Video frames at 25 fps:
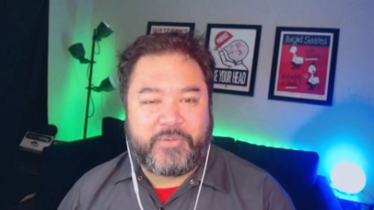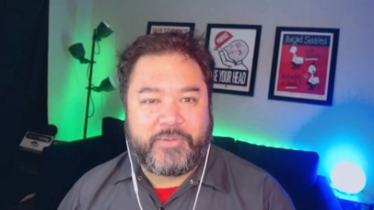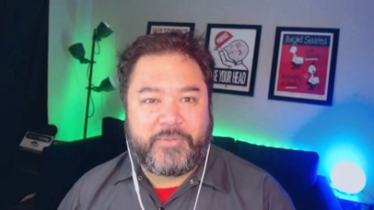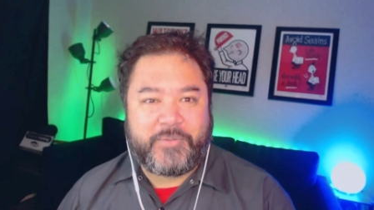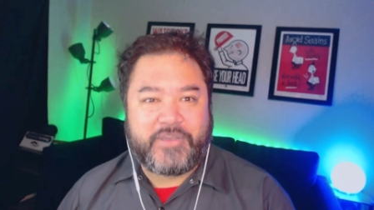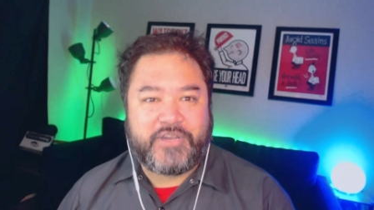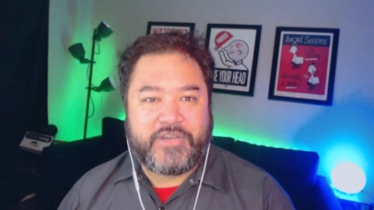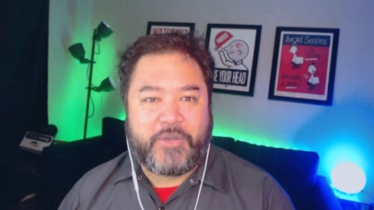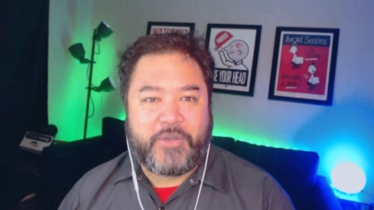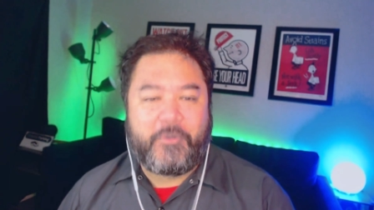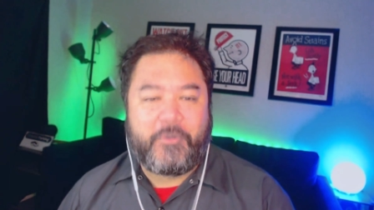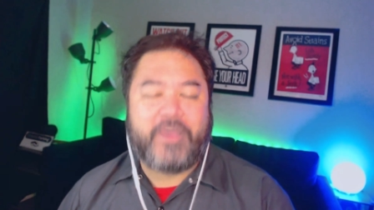we
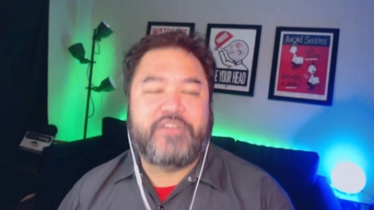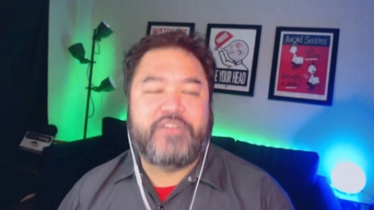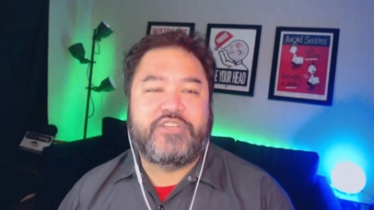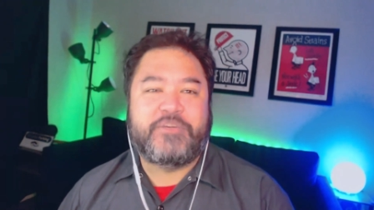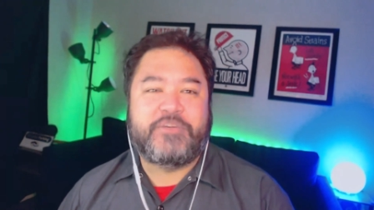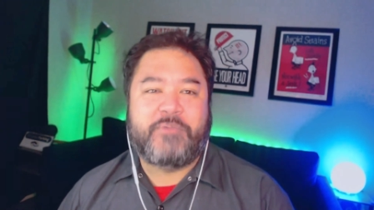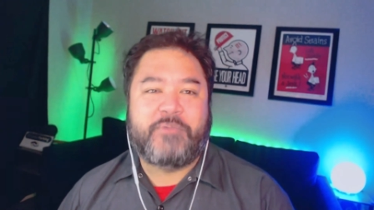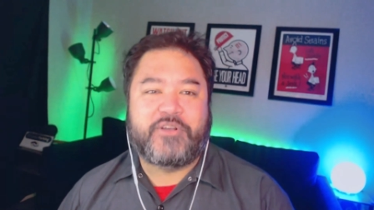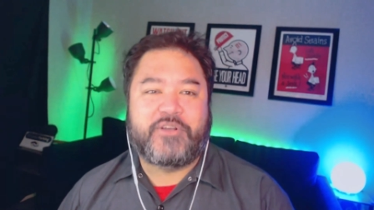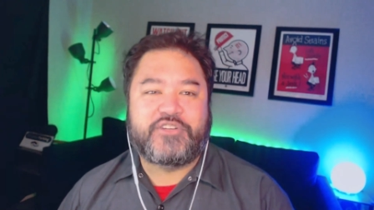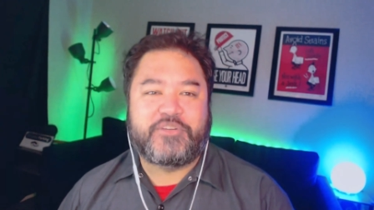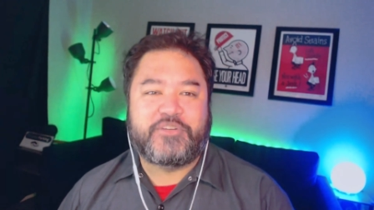know way too
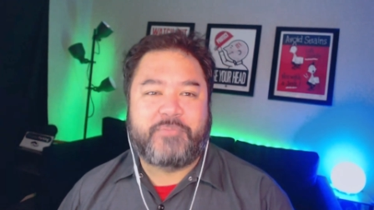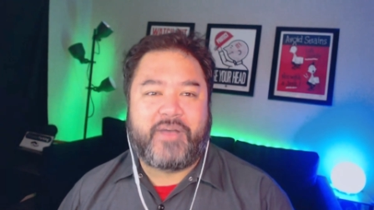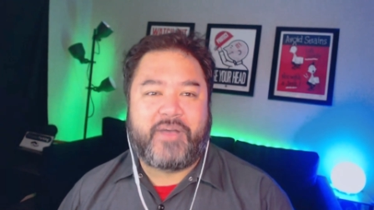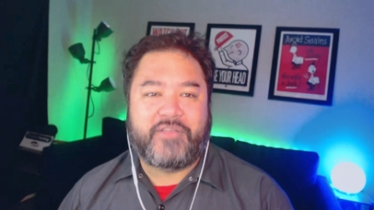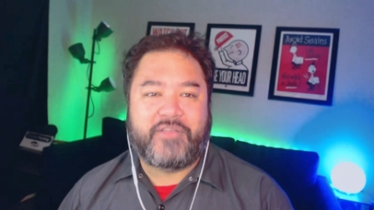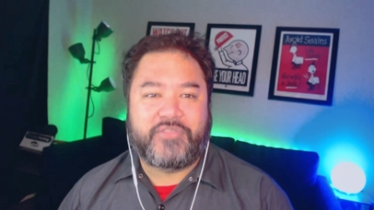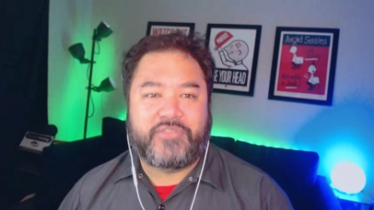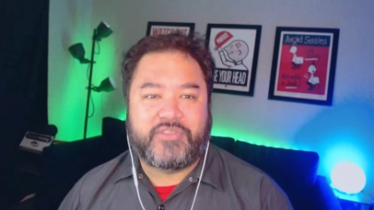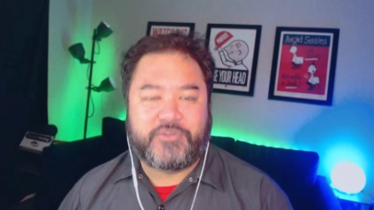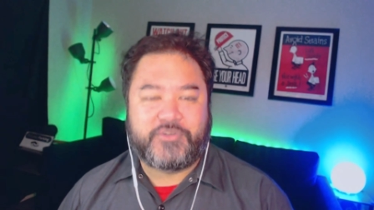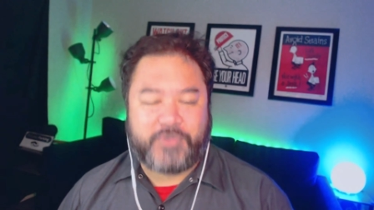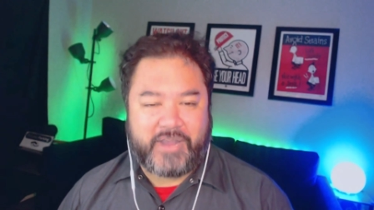much
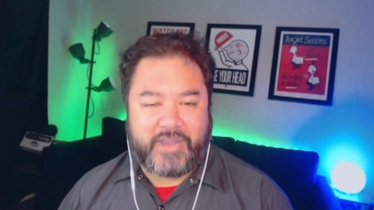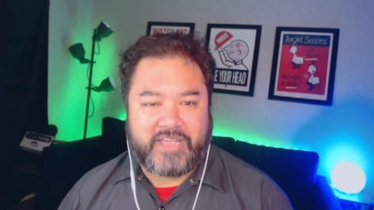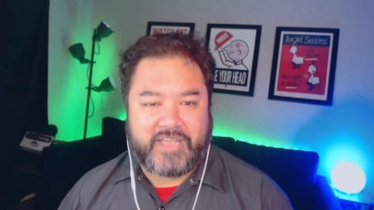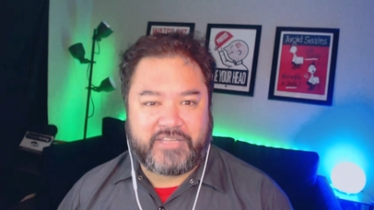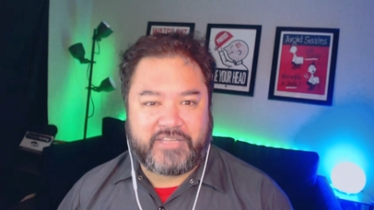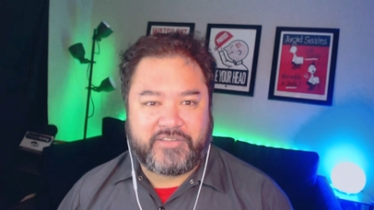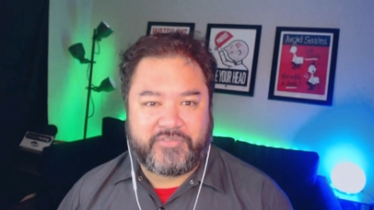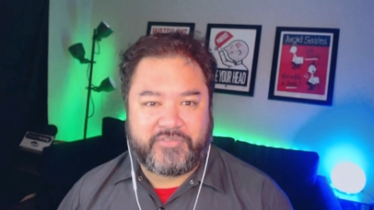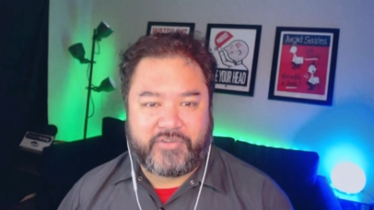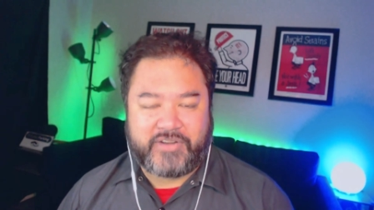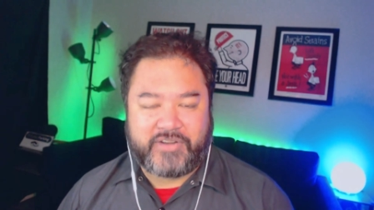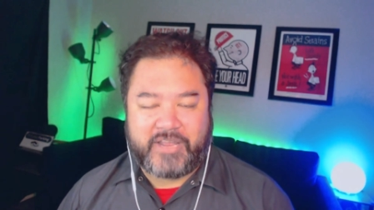about the
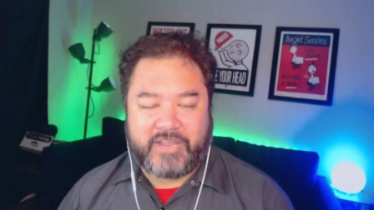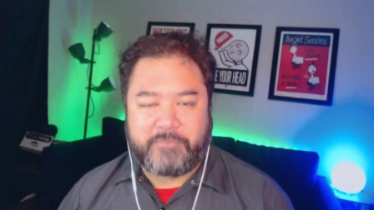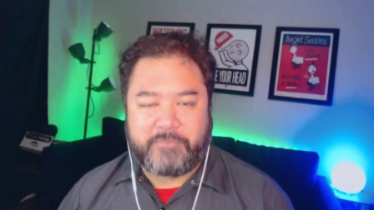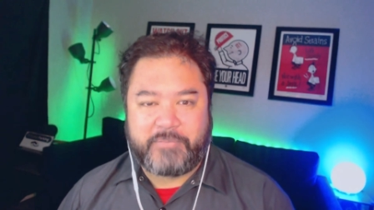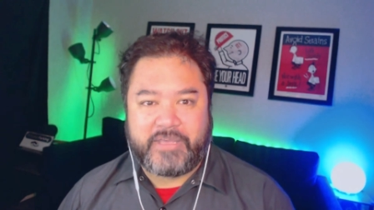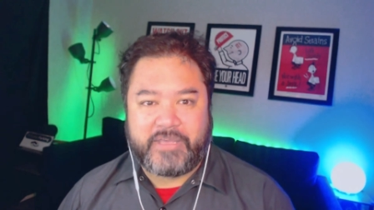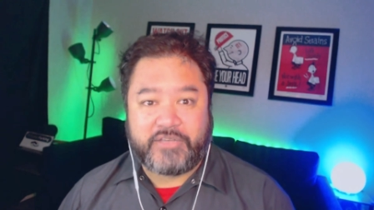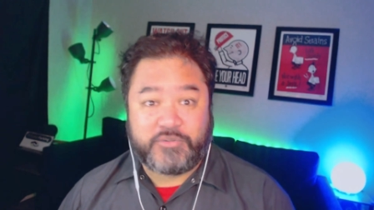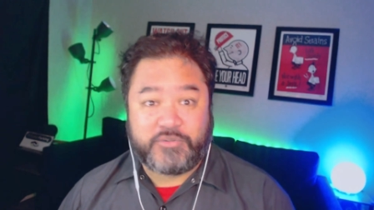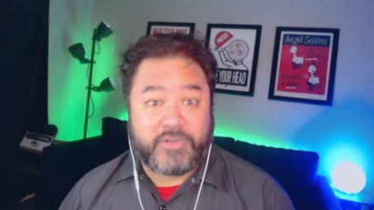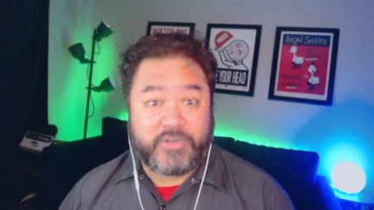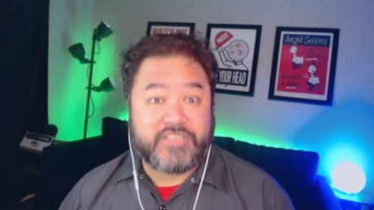trades for not
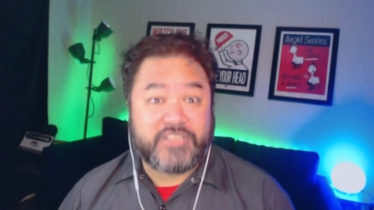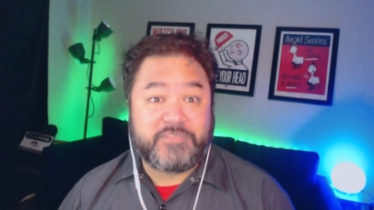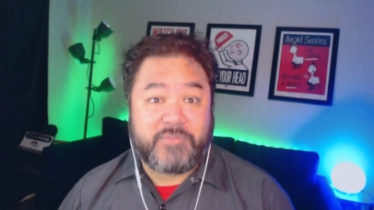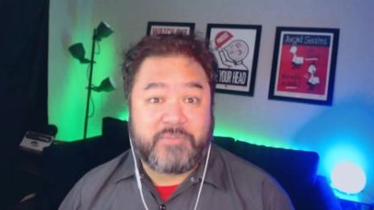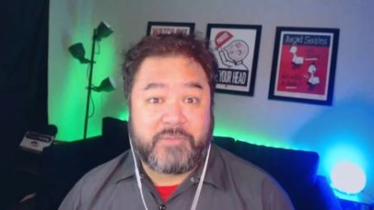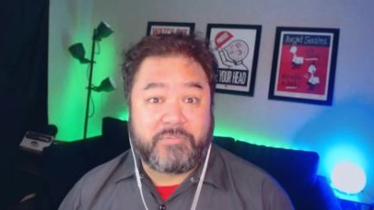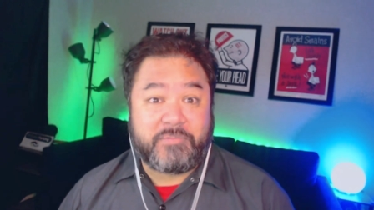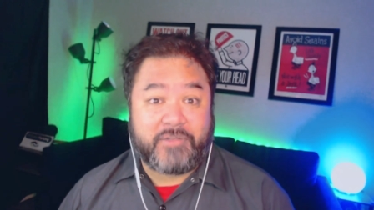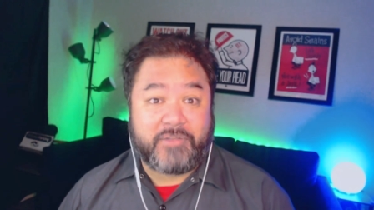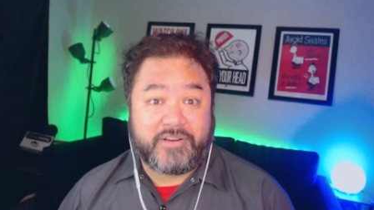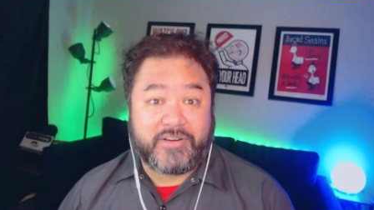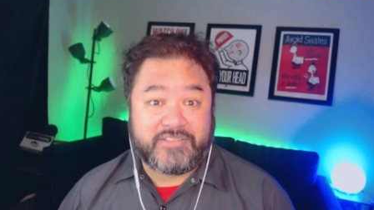being
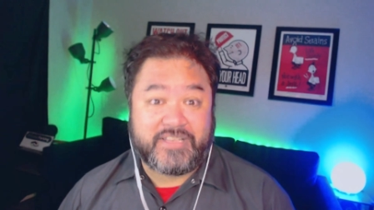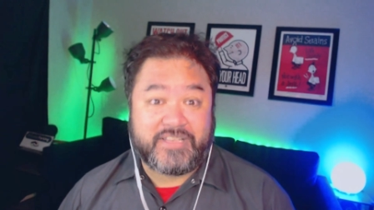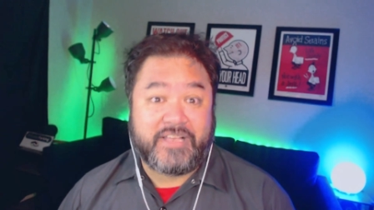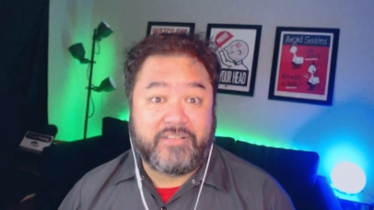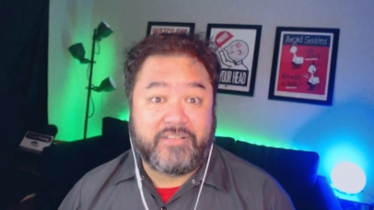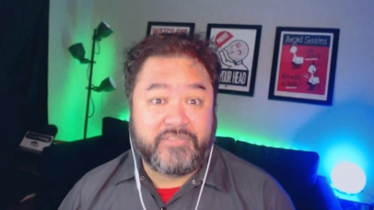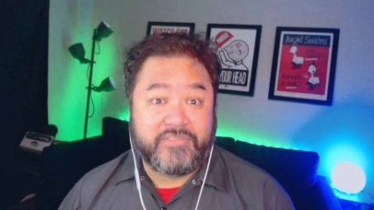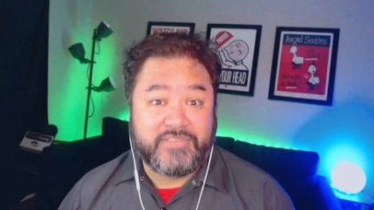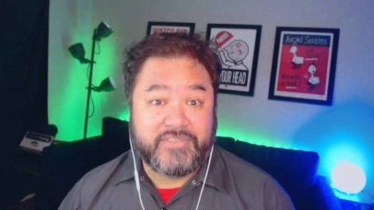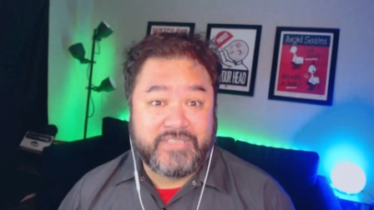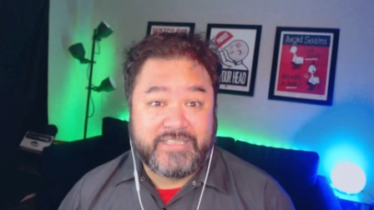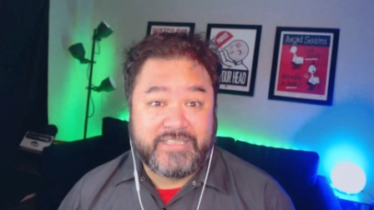tradespeople
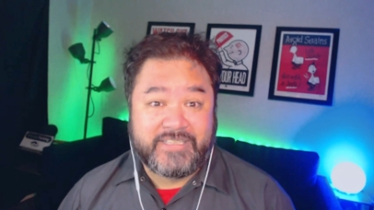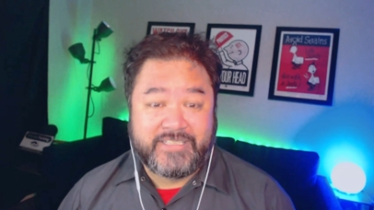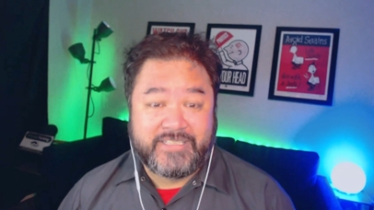ourselves.